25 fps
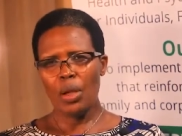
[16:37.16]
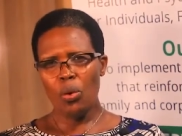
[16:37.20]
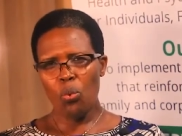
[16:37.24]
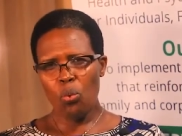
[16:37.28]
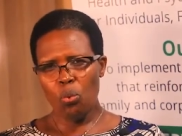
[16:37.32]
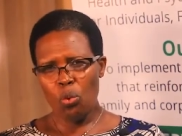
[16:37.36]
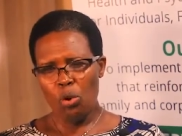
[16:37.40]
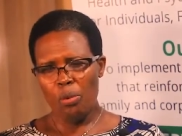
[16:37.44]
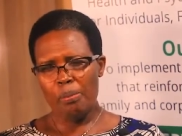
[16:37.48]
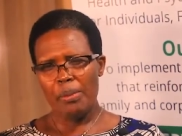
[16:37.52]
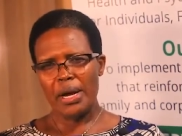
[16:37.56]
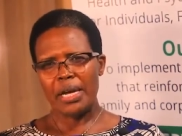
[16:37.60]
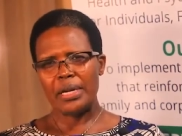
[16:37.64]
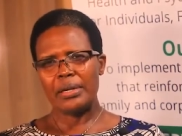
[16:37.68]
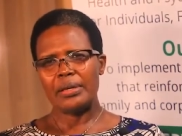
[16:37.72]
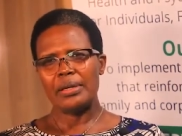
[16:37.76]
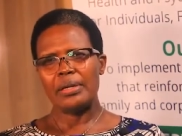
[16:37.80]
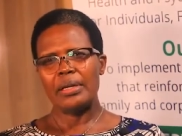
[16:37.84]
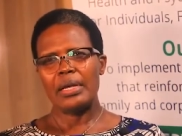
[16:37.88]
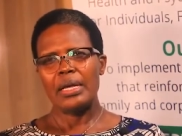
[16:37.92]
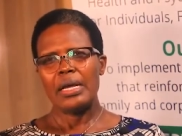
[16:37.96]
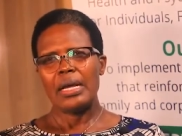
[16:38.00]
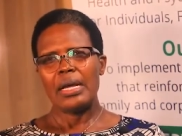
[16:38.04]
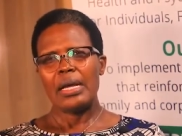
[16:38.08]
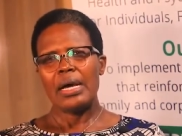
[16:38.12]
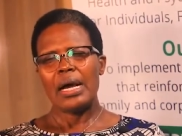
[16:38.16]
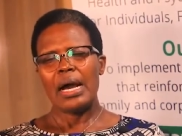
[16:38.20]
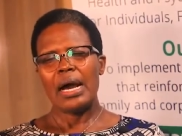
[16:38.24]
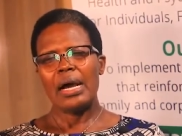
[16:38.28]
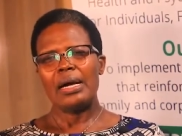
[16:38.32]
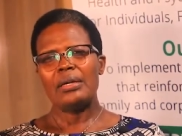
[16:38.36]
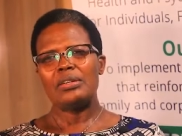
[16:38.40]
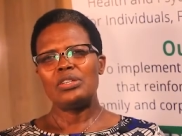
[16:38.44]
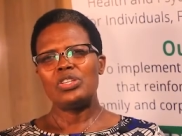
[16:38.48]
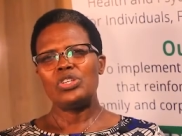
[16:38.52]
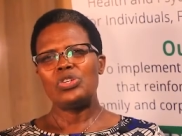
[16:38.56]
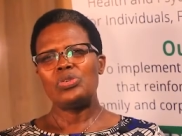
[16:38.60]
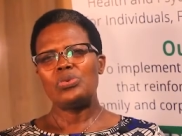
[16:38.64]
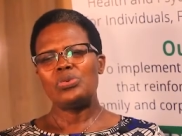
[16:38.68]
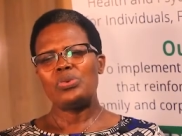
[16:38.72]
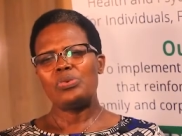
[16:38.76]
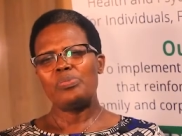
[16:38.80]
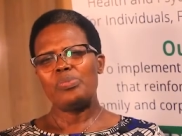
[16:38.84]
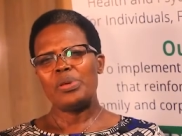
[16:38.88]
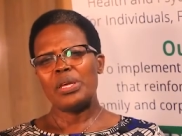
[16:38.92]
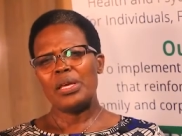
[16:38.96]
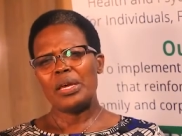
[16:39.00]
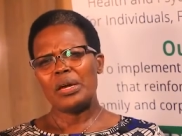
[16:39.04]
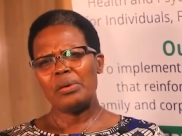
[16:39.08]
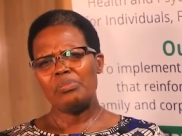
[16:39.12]
woman. And you'll
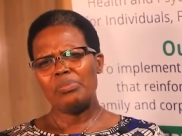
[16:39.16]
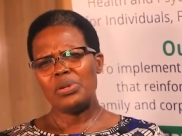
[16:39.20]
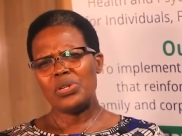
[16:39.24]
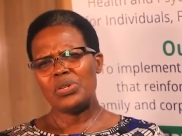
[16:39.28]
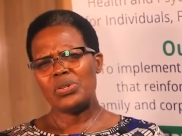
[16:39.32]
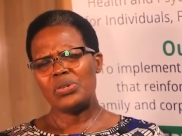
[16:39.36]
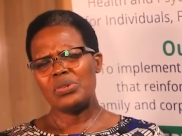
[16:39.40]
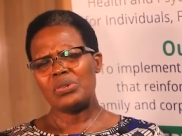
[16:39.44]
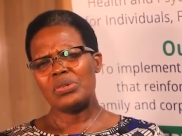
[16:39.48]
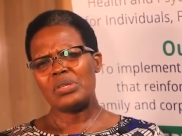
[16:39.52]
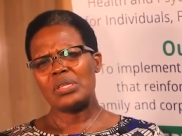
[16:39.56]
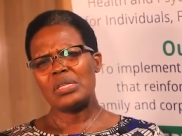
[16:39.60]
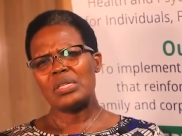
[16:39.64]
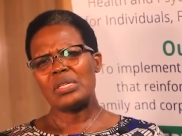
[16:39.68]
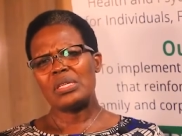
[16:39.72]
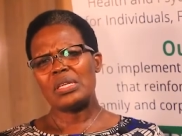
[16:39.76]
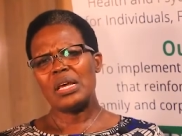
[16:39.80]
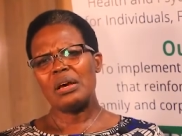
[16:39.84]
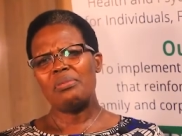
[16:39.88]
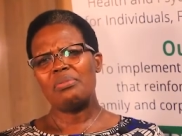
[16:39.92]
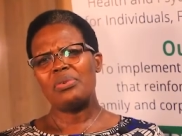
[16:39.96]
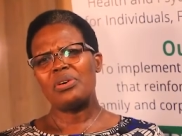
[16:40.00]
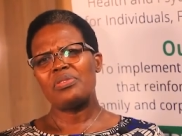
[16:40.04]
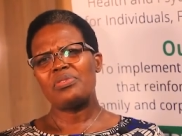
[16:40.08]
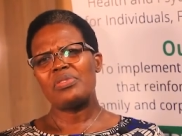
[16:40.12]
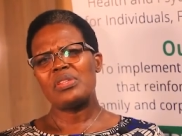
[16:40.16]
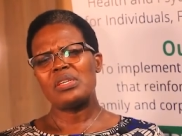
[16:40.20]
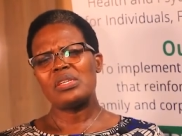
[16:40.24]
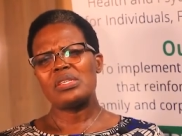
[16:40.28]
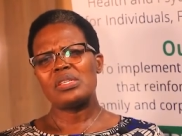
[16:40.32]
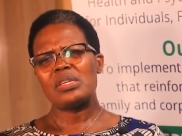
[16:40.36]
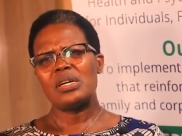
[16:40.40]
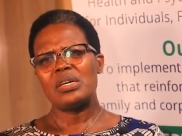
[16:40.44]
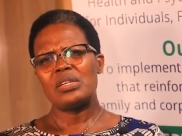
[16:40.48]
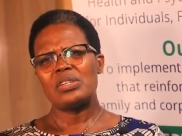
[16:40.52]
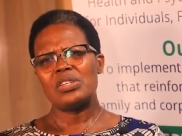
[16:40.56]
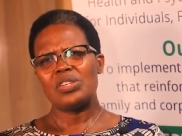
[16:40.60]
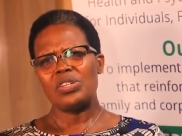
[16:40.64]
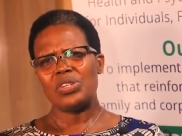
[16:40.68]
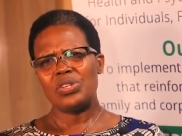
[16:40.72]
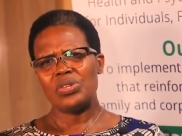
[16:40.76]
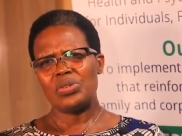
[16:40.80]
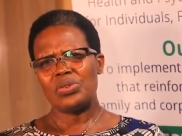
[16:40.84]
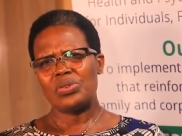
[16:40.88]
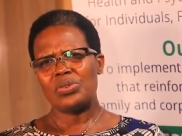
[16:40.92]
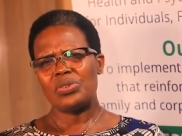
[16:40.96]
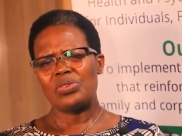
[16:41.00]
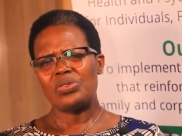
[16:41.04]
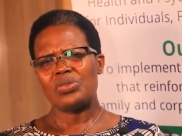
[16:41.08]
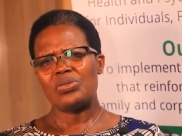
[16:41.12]
be able to see some of these
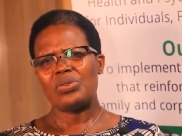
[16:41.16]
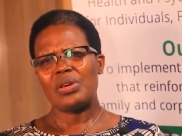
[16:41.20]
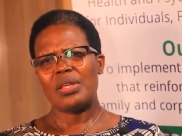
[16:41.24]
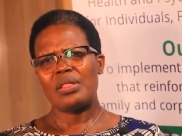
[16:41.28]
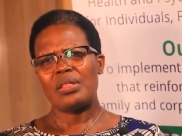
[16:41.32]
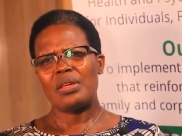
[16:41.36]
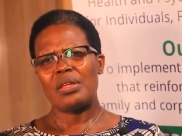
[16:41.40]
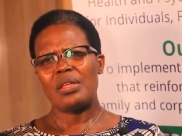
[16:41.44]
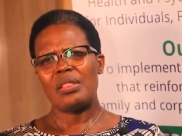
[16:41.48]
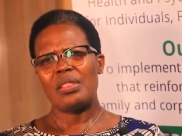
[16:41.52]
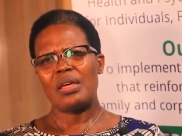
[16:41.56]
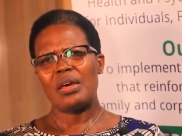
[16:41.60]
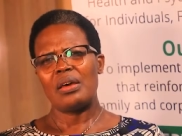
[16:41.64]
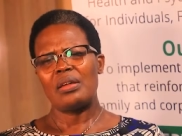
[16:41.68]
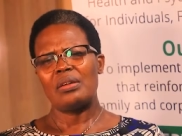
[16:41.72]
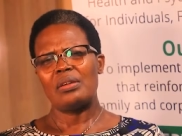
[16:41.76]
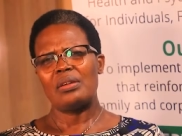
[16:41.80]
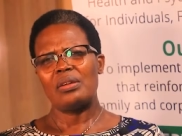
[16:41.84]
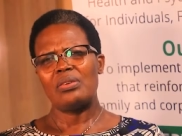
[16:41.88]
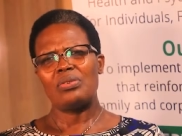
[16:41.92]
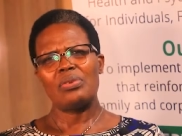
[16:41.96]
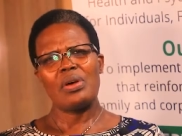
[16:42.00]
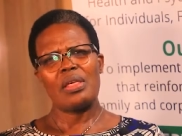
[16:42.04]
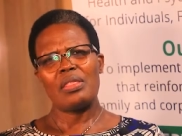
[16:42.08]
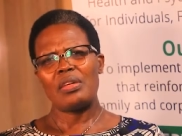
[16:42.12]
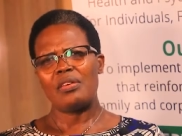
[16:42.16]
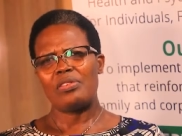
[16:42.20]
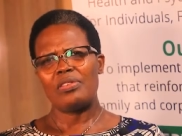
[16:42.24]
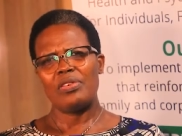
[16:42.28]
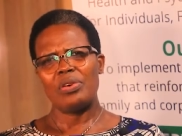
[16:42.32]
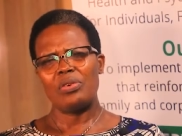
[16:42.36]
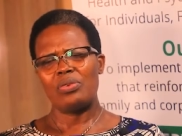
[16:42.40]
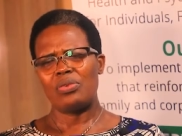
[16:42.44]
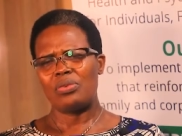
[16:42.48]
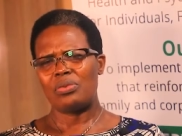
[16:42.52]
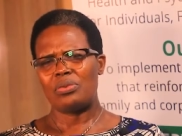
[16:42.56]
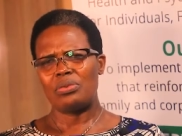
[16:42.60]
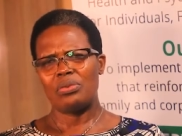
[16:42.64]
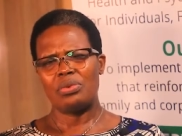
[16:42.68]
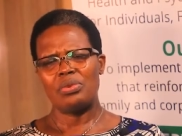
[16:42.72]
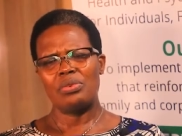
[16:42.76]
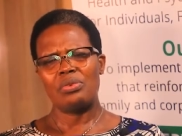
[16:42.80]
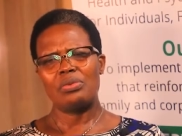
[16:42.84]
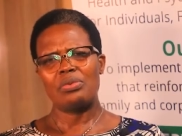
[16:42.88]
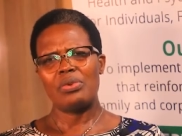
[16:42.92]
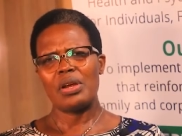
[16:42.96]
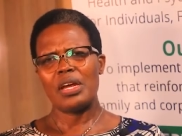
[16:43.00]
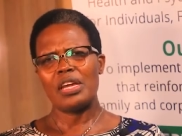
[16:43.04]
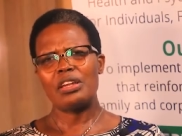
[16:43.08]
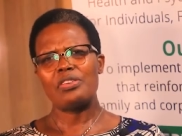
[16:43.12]
attitudes rather
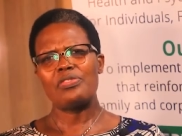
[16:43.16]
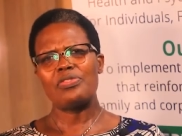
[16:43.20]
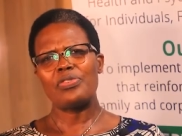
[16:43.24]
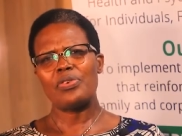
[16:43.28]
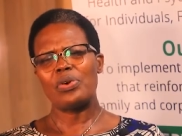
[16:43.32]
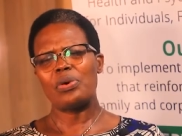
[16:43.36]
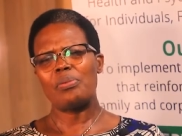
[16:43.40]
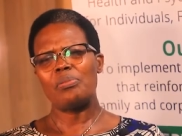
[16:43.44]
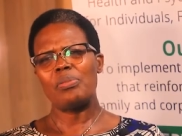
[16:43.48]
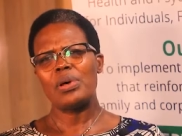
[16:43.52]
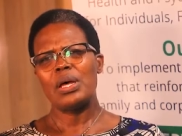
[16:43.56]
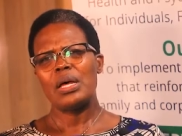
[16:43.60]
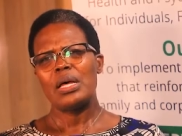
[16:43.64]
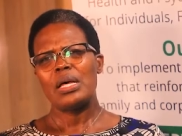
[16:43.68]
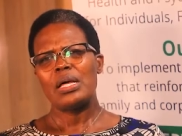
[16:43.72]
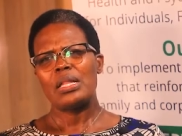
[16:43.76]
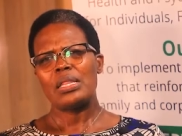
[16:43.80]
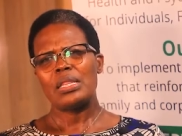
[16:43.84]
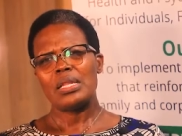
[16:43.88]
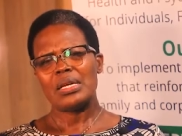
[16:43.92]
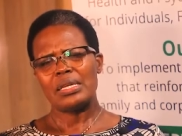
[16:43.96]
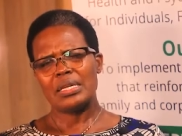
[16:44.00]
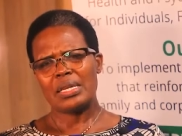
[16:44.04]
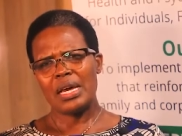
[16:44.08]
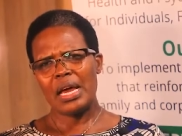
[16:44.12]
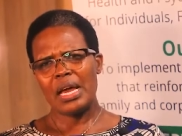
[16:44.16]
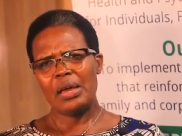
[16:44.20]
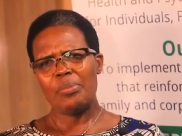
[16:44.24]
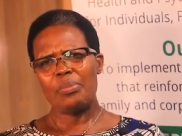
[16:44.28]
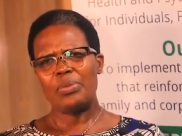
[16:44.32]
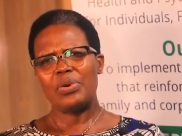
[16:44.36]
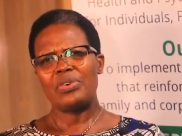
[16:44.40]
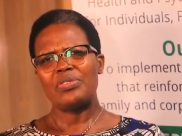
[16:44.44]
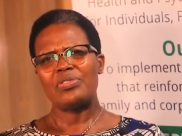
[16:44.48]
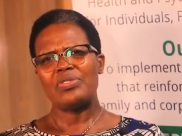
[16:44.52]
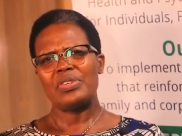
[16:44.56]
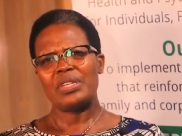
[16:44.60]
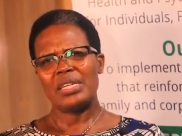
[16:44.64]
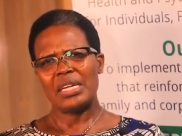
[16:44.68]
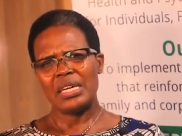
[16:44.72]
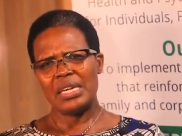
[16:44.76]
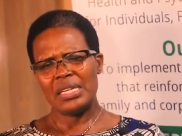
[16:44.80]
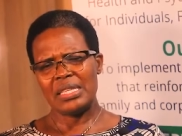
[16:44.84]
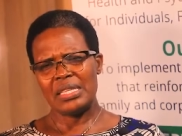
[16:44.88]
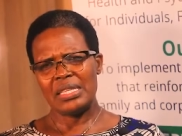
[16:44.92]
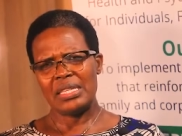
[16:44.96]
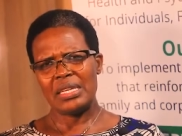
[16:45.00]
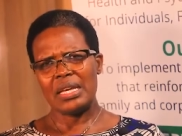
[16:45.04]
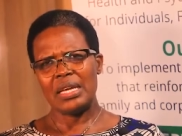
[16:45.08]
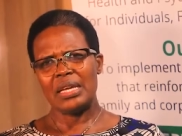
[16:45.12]
right from the time of
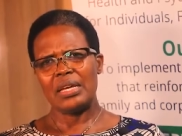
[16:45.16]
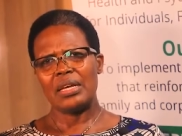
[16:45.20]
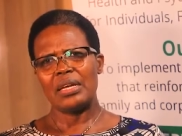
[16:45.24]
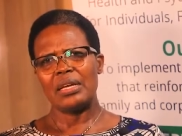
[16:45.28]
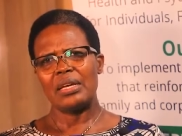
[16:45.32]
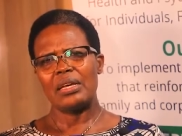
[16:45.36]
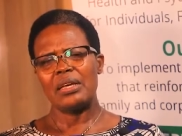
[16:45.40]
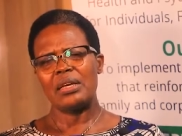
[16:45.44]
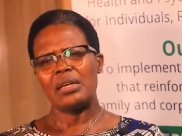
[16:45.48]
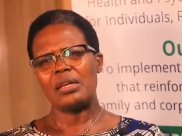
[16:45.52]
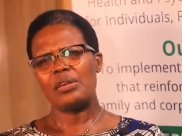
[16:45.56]
dating.